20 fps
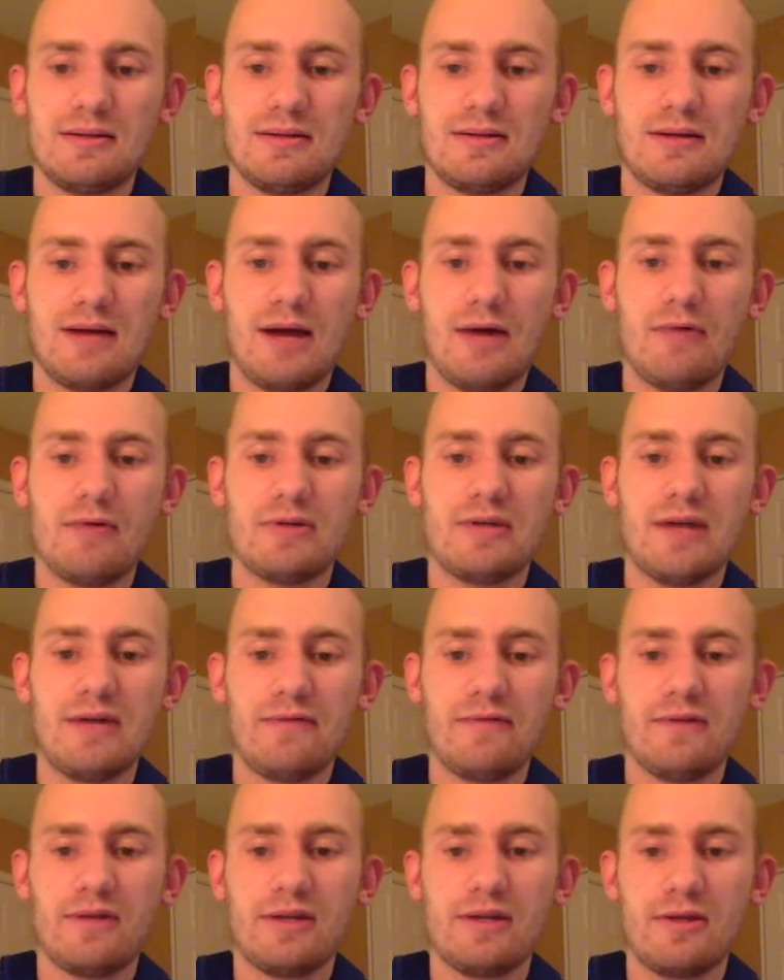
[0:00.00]
I would
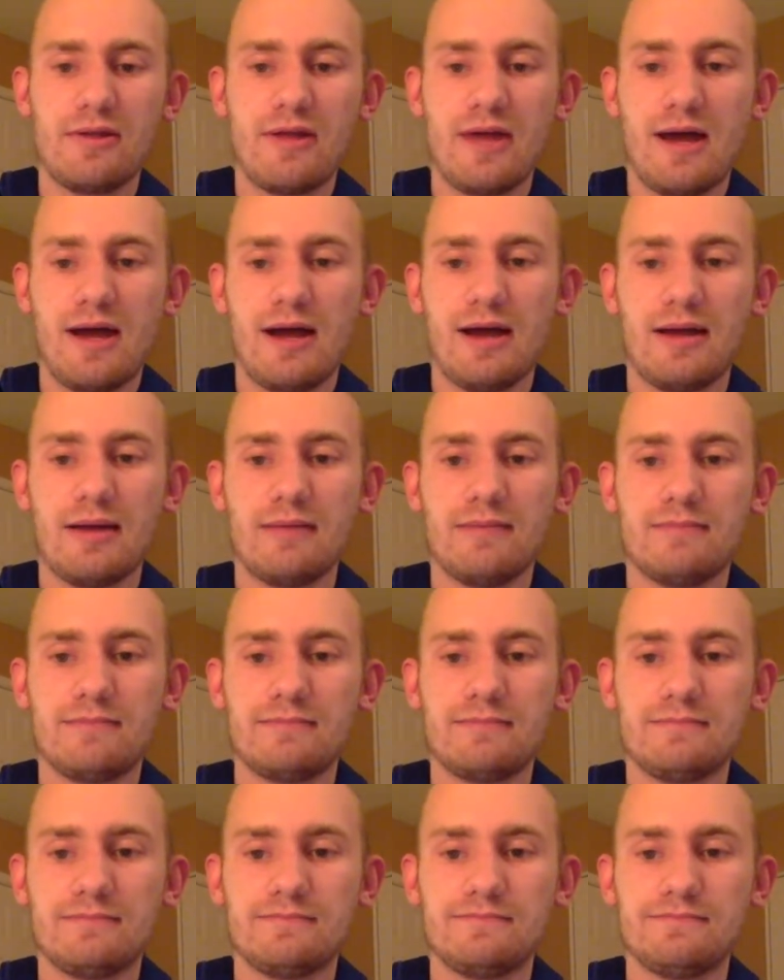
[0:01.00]
definitely do that.
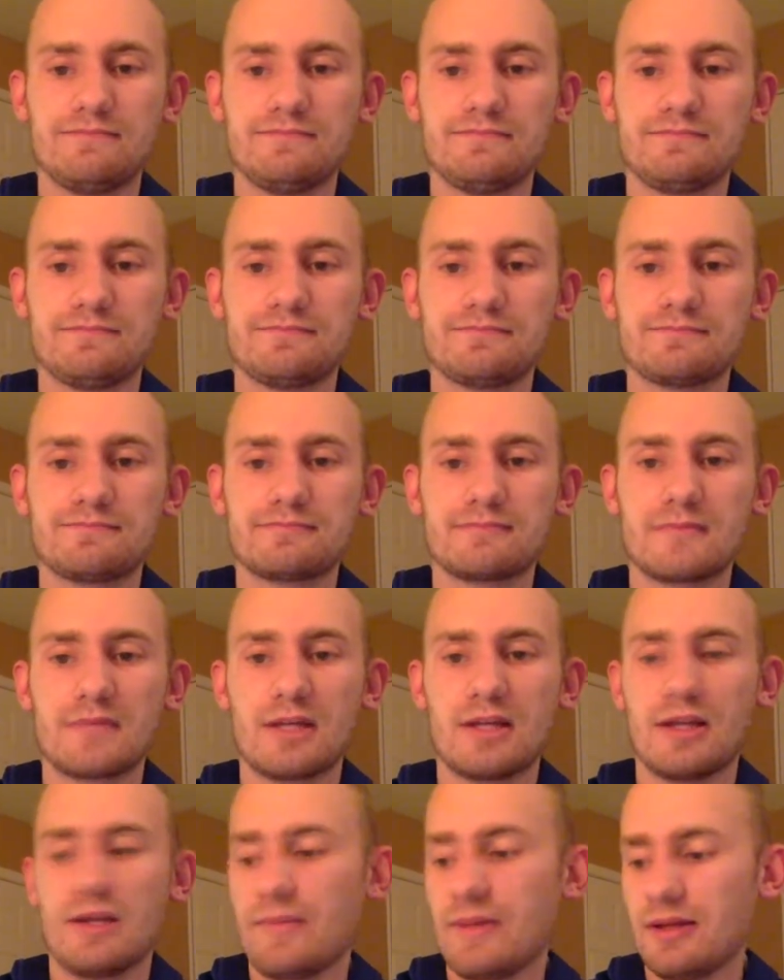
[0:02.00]

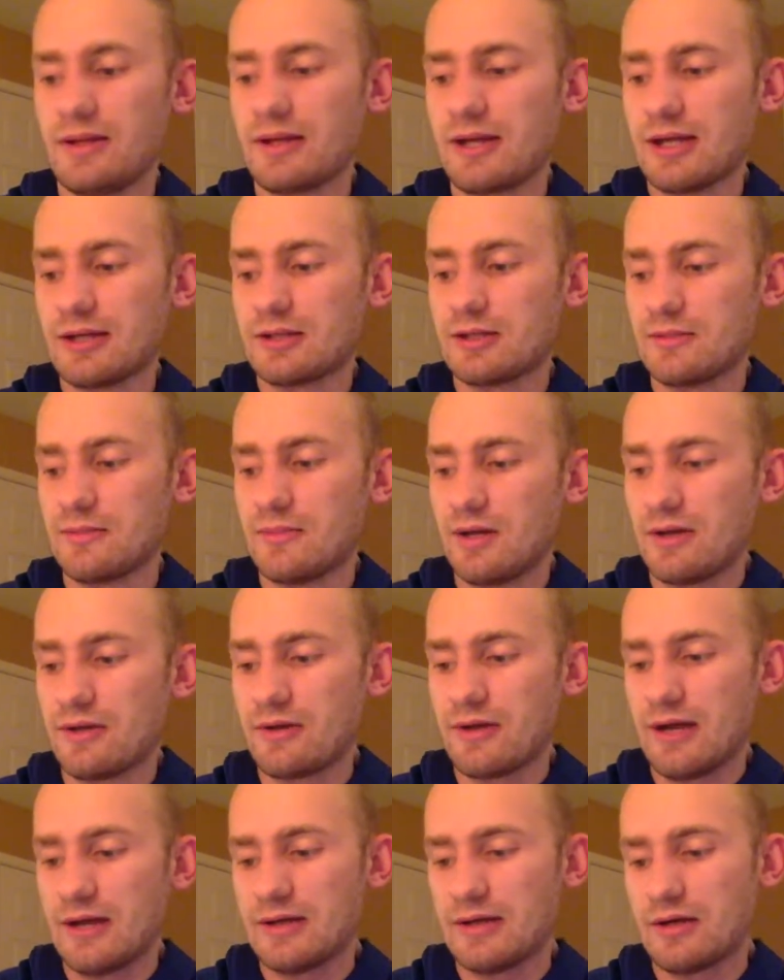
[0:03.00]
Let me look at some other
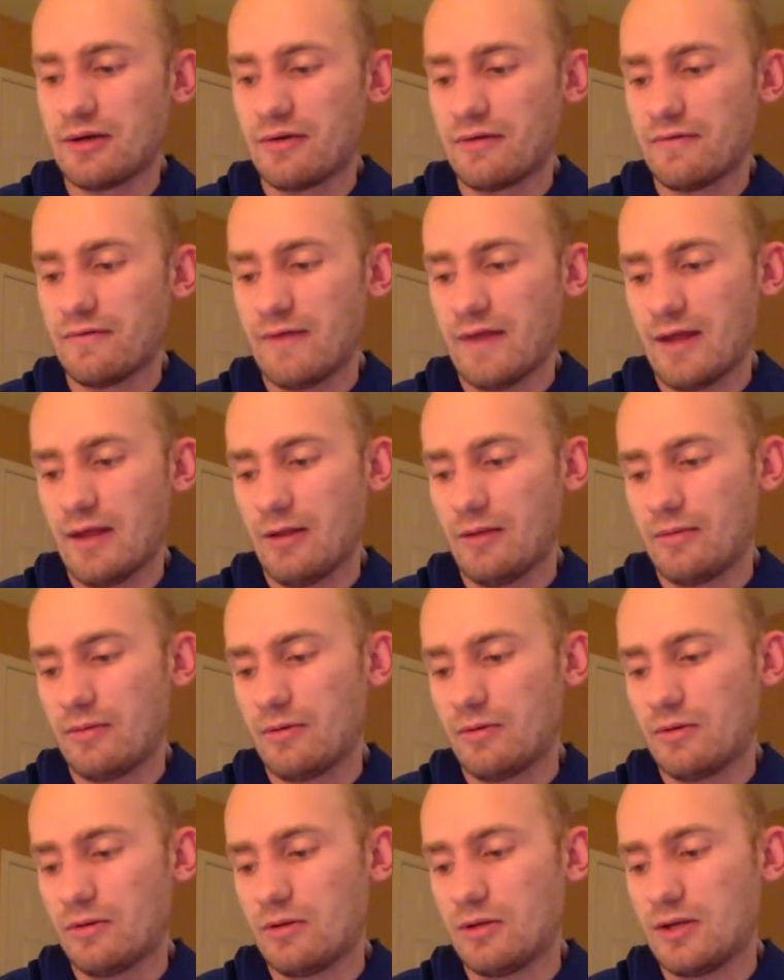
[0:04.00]
guys that are
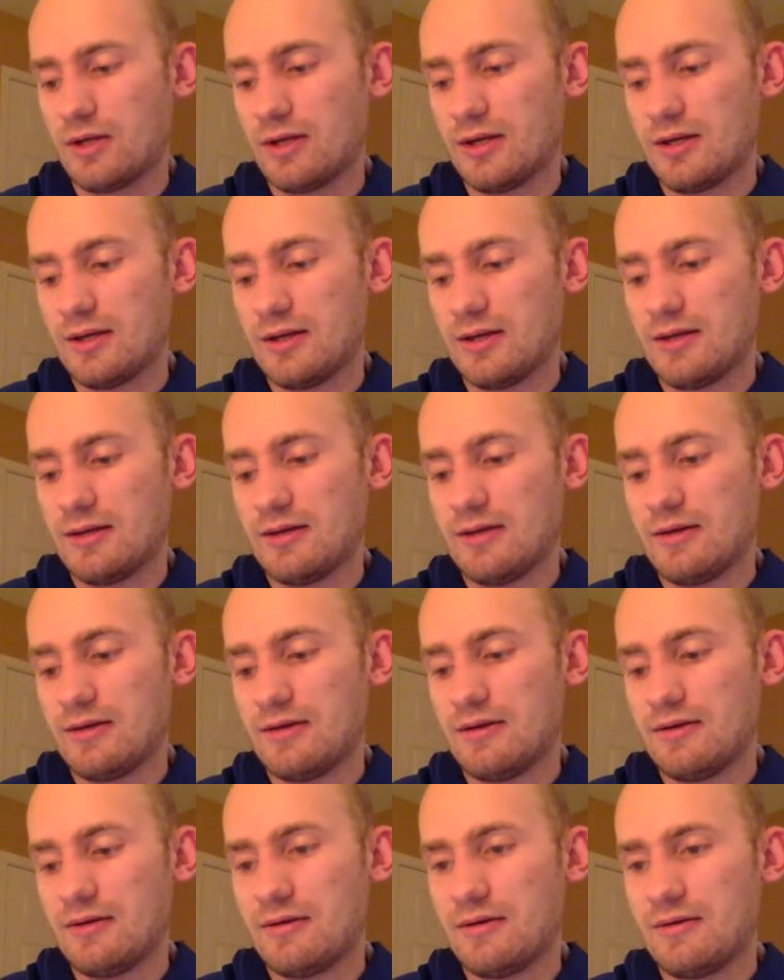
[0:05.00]
available.
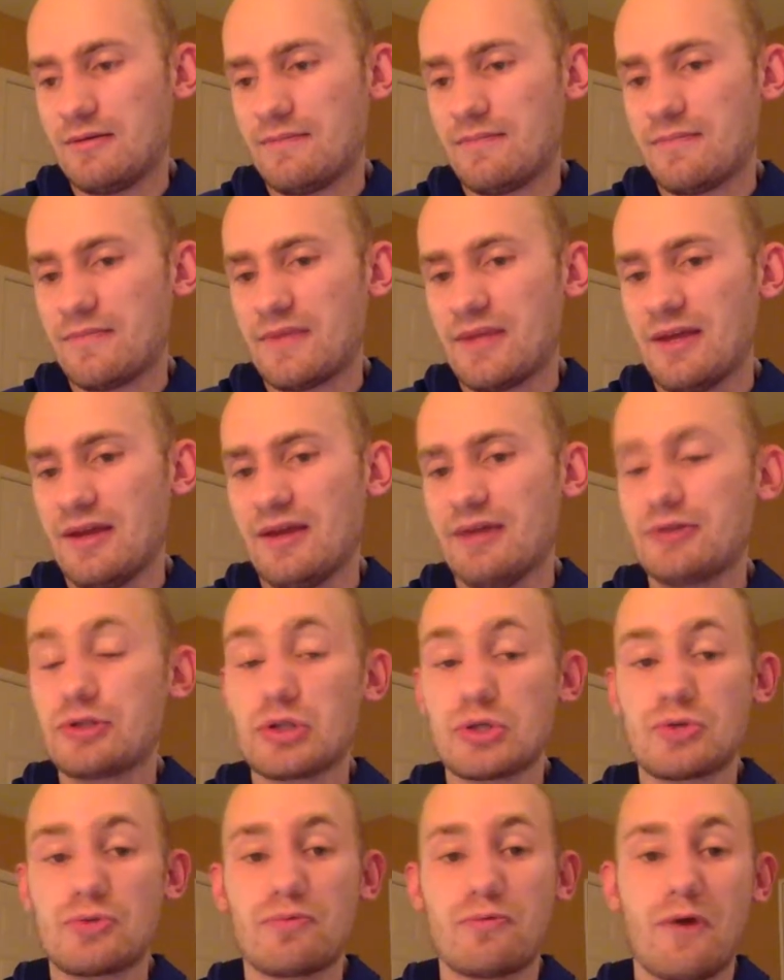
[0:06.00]
Is
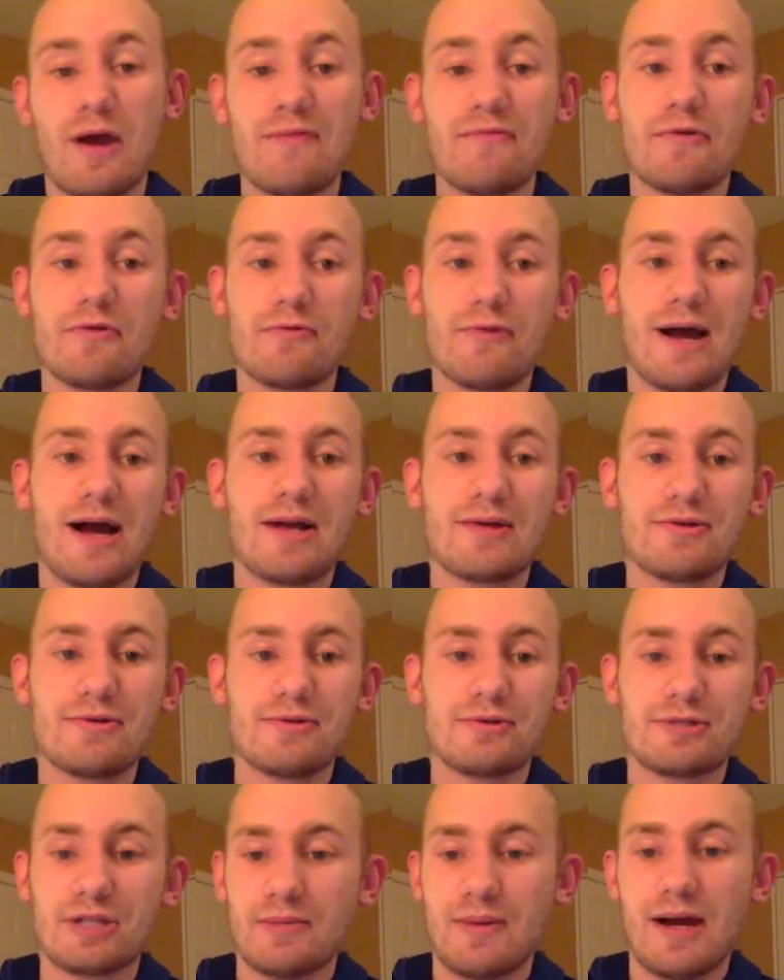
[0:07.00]
Trevor
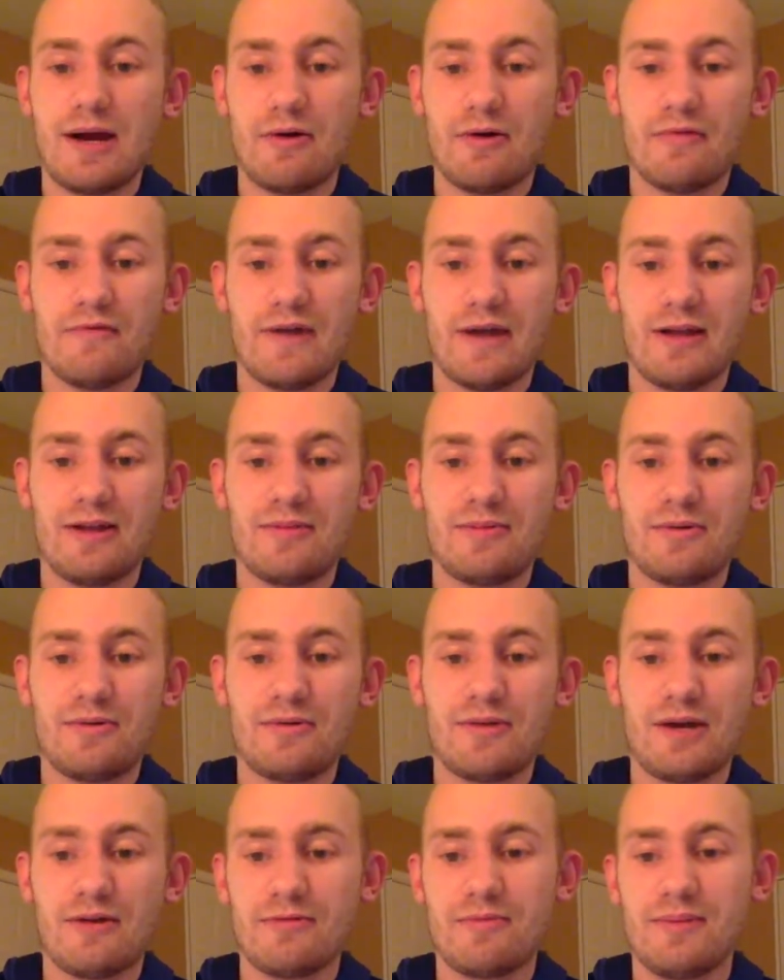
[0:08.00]
Rogers somehow available?
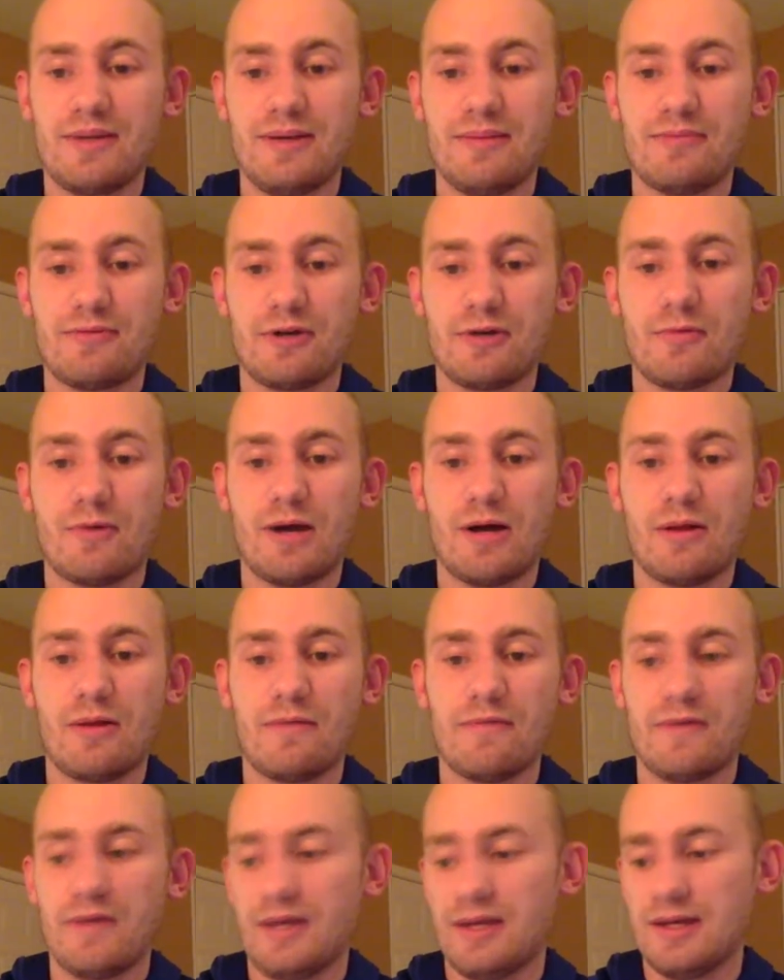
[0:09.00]
That would be pretty wild
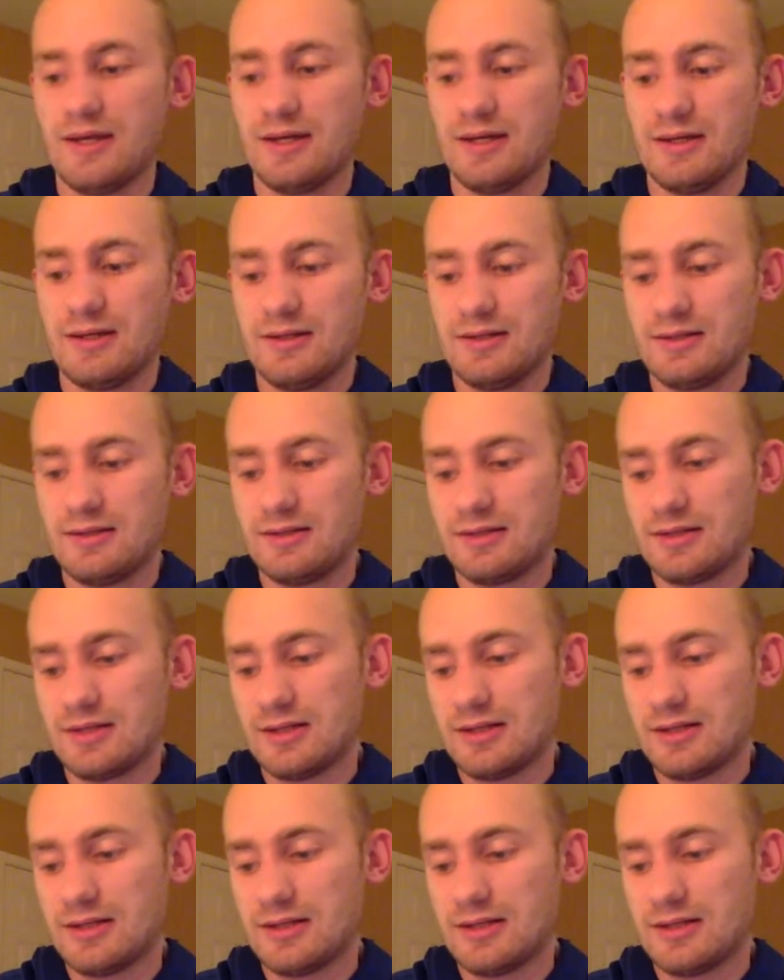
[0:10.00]
if he is.